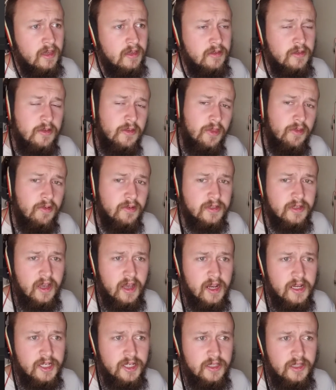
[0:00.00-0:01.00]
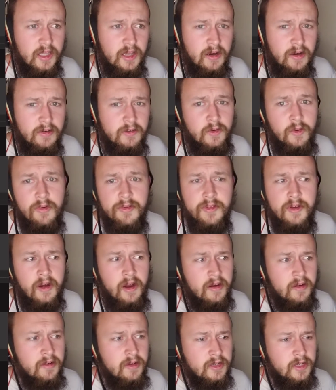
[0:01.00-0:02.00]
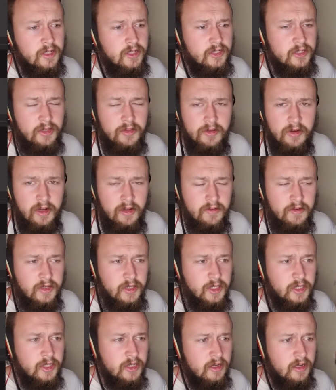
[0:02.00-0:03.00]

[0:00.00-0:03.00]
You could throw Scottish in there, Northern Irish, Southern Irish,